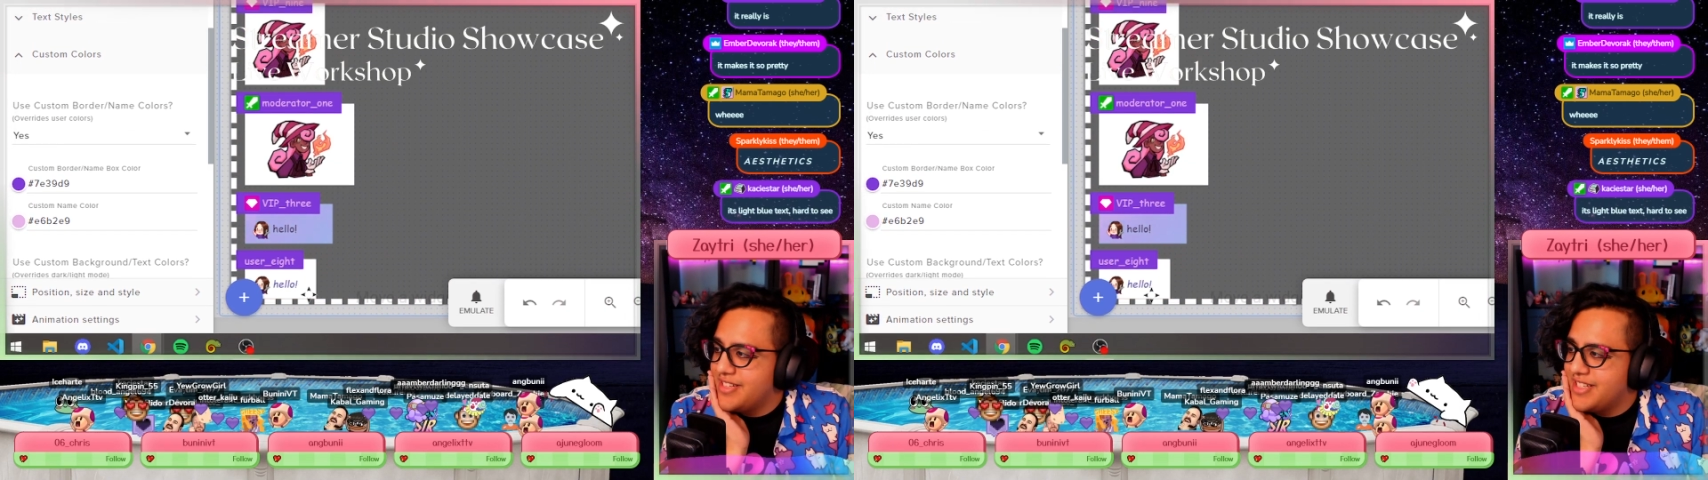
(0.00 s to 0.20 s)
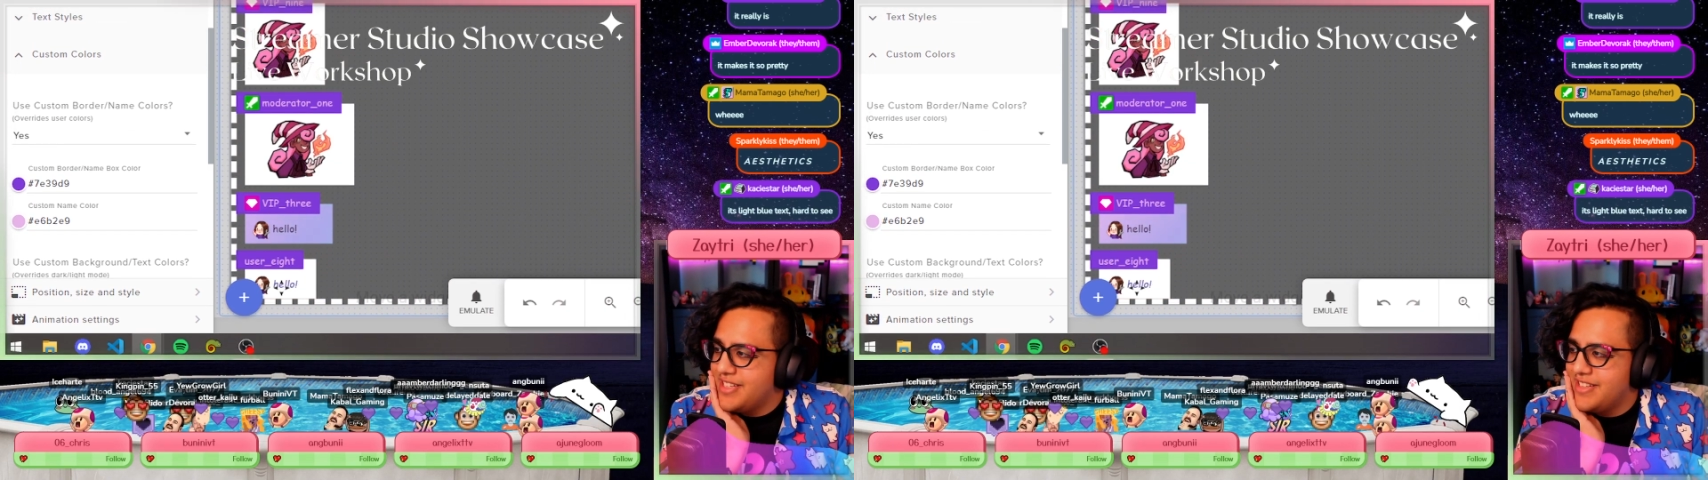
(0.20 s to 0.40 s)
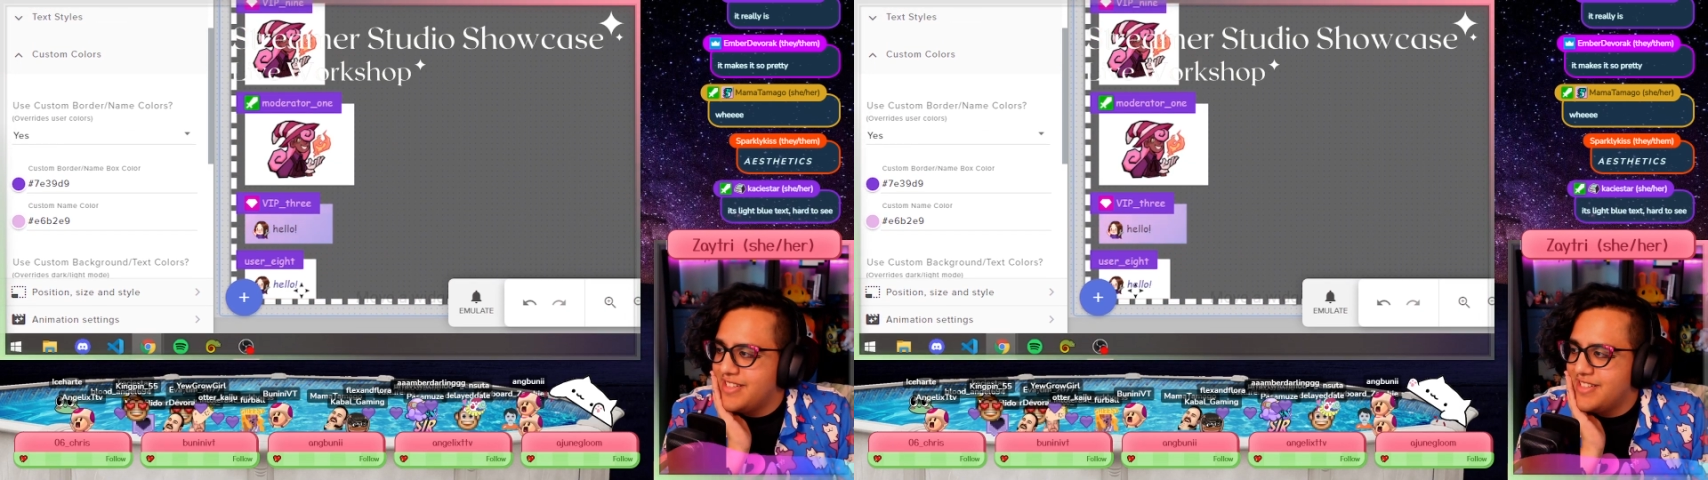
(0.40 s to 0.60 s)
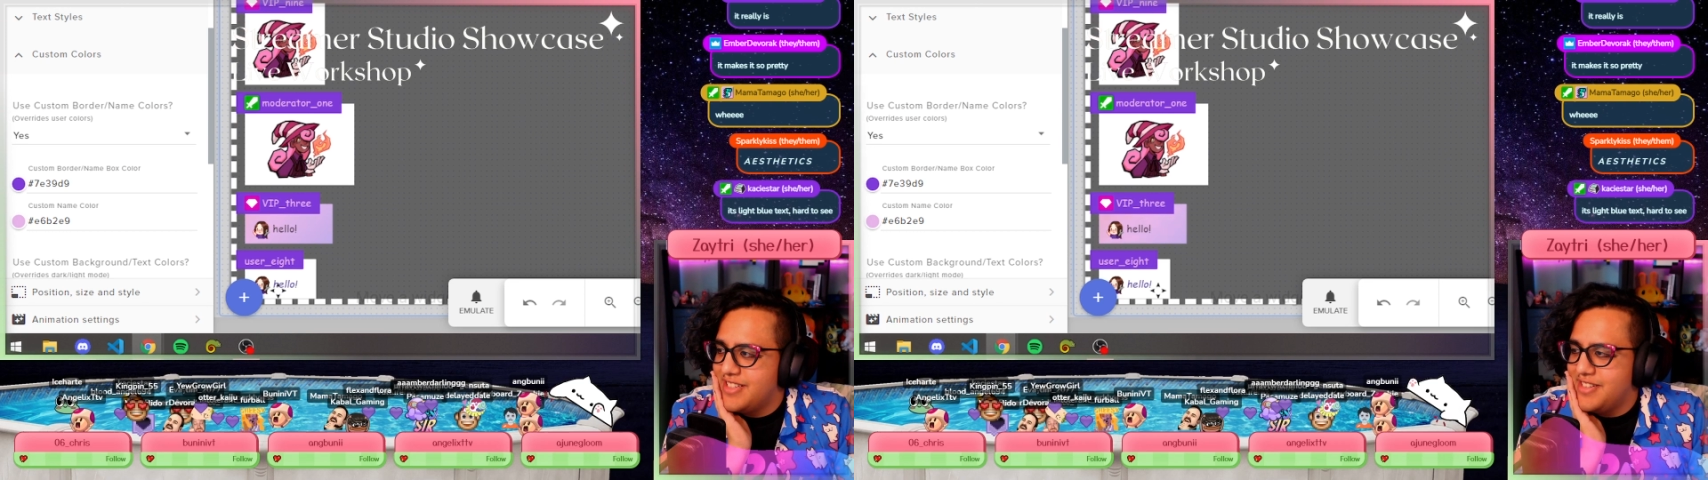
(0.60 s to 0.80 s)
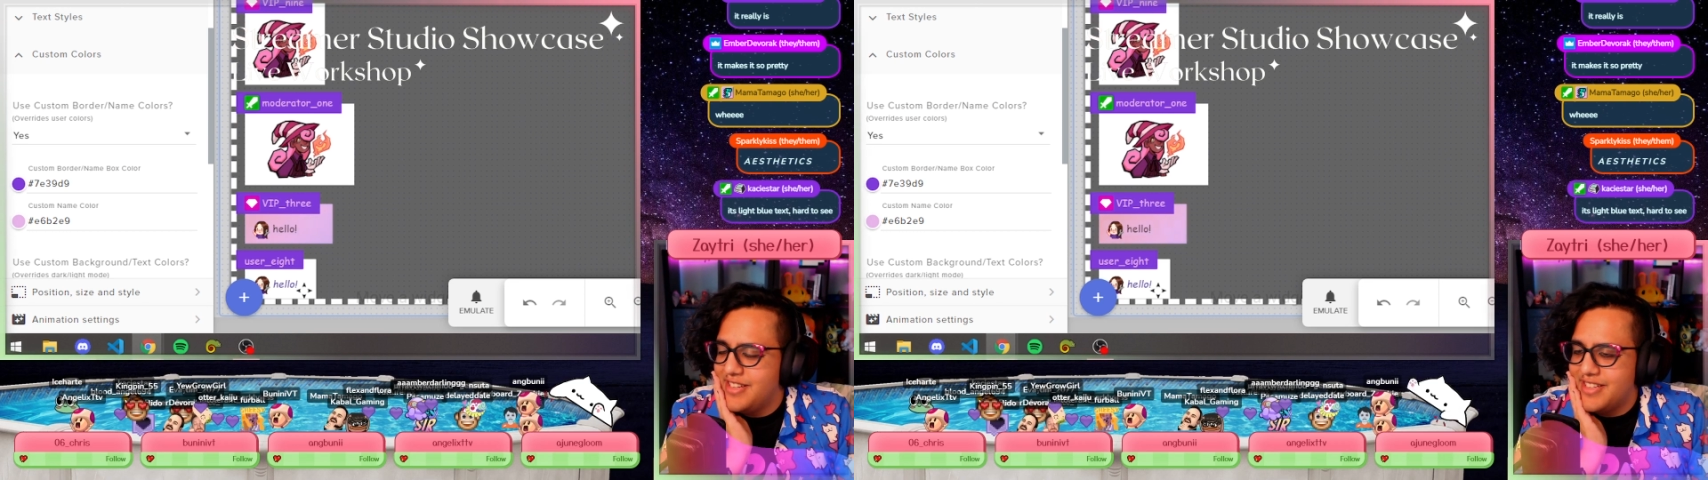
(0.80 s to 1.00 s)
See,
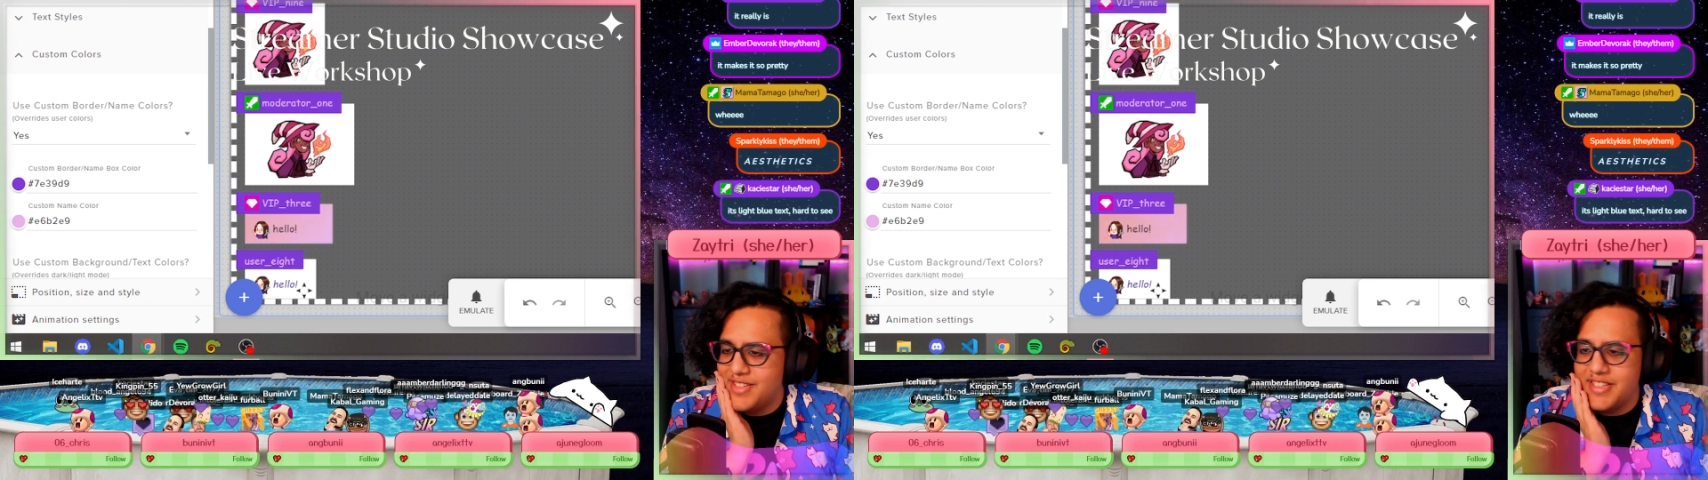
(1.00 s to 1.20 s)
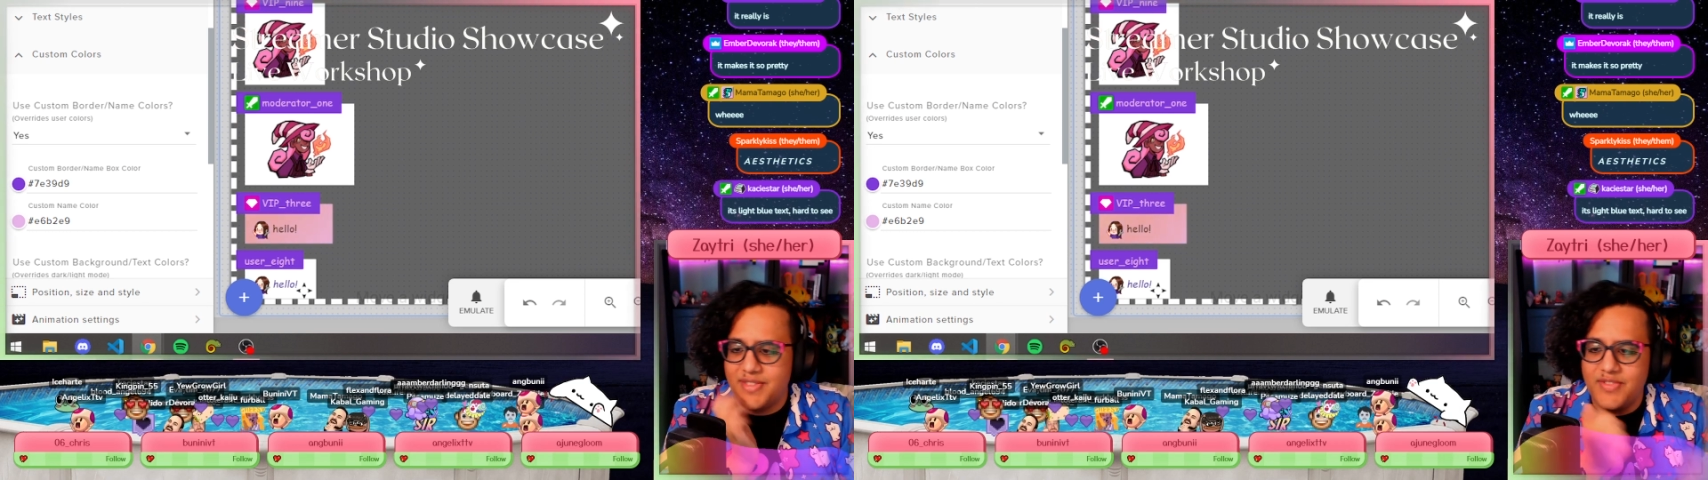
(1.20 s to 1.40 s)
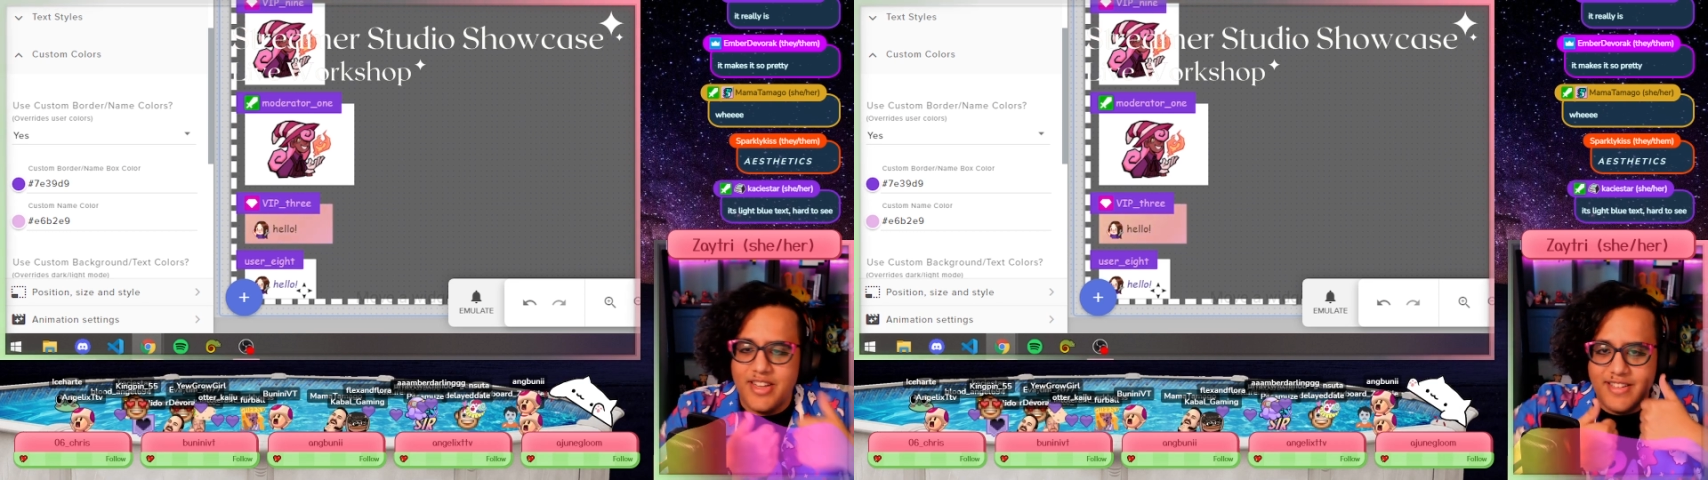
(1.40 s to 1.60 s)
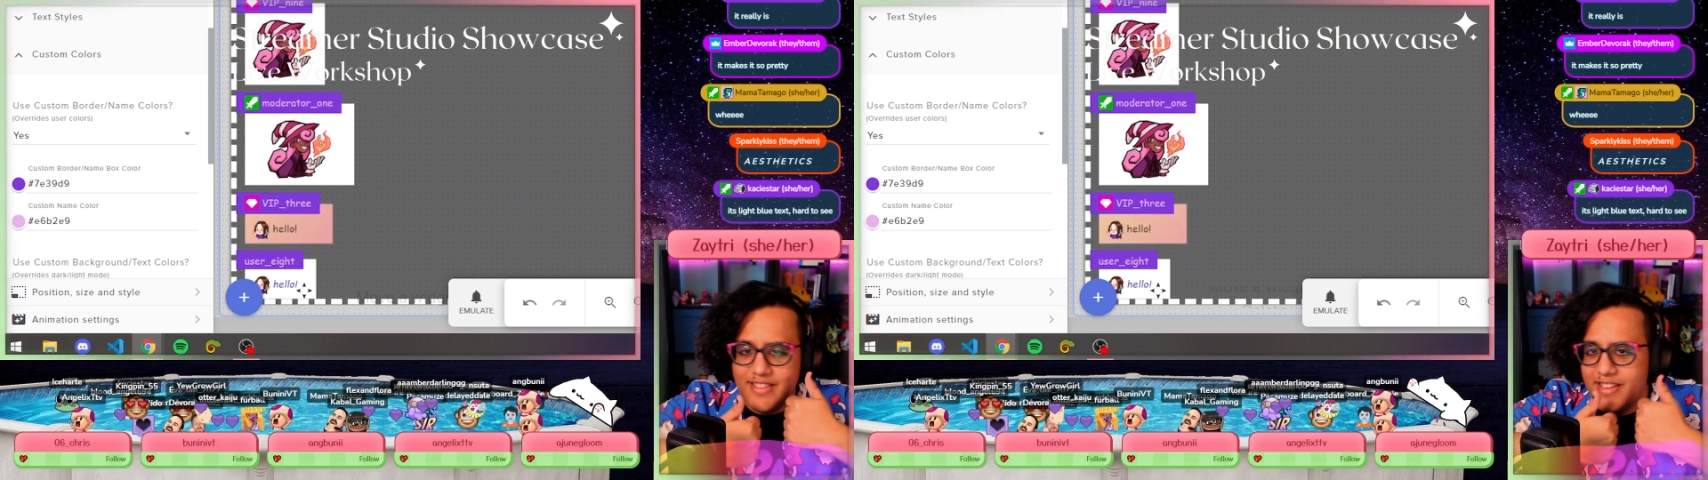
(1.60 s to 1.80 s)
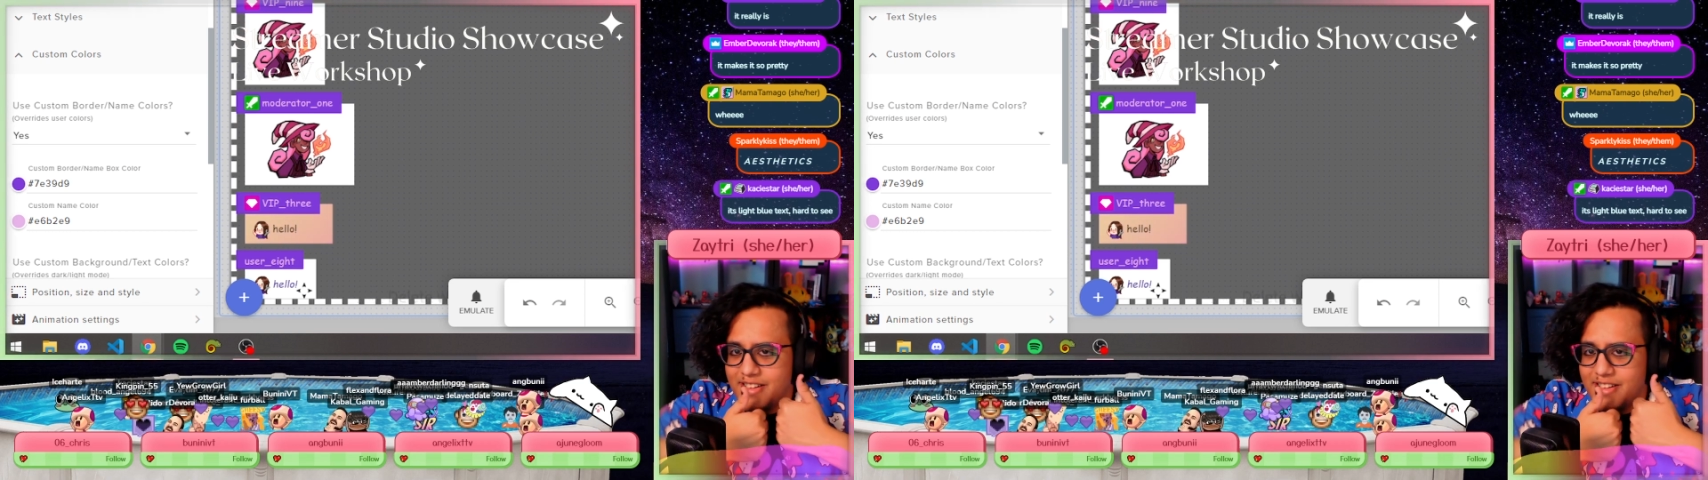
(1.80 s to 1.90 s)
it's fine.